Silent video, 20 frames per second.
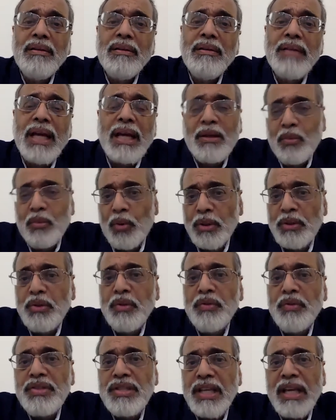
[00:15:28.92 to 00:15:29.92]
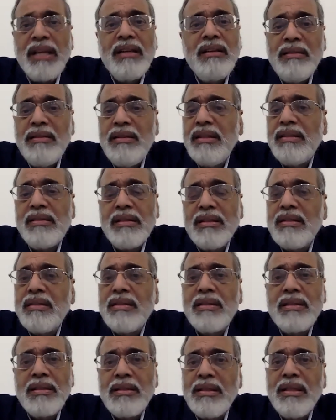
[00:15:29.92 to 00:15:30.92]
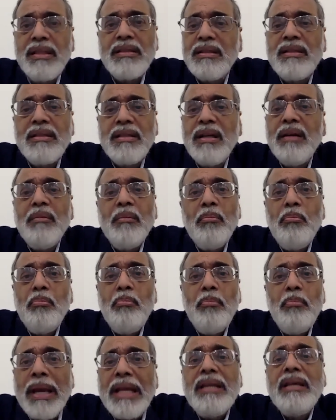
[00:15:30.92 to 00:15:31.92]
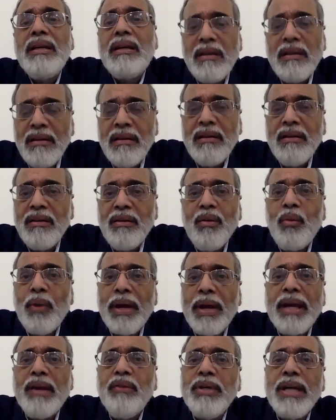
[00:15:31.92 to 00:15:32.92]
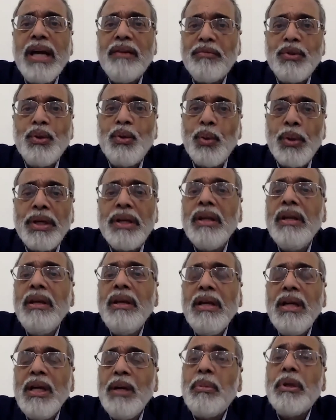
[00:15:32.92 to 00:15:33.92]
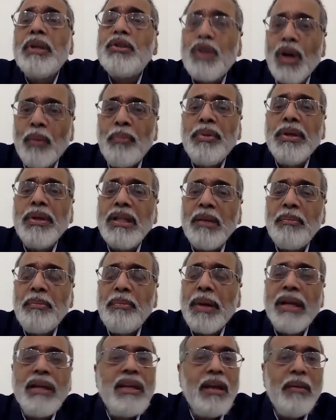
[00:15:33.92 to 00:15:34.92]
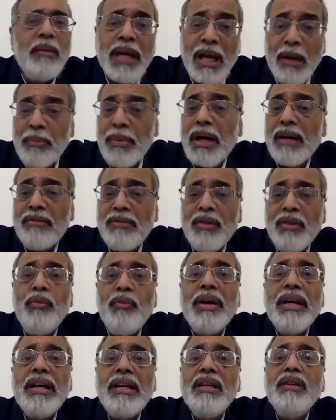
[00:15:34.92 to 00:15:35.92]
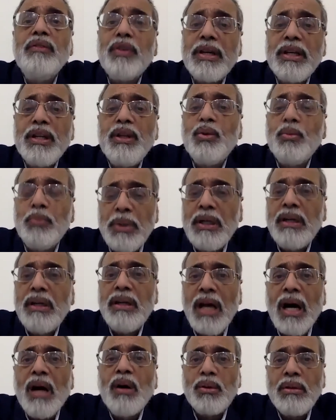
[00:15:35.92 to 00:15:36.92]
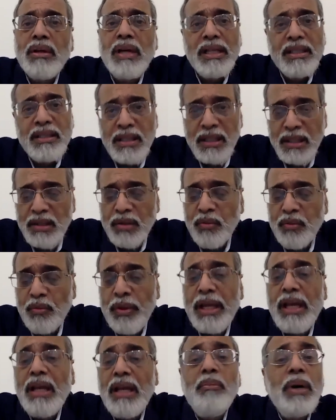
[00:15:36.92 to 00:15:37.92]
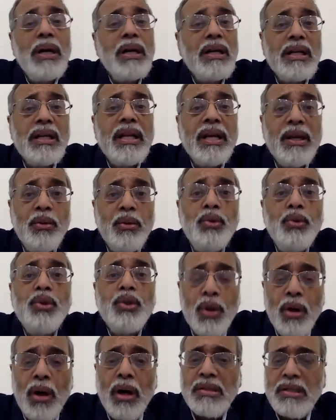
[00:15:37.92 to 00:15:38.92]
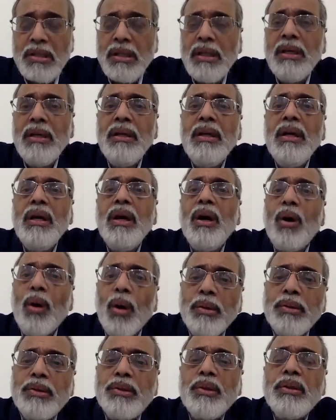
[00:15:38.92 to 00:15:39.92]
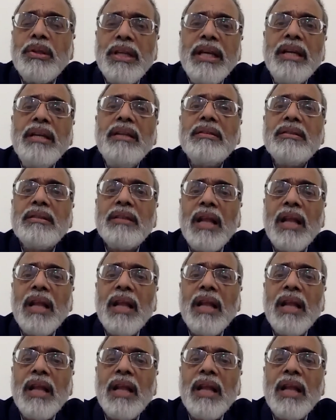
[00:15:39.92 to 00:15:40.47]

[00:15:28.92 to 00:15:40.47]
that what you've said, this is, this is the medical way we have to do it. But stopping the pandemic, apart from waiting for it to burn out, as it will, but at a huge cost, also things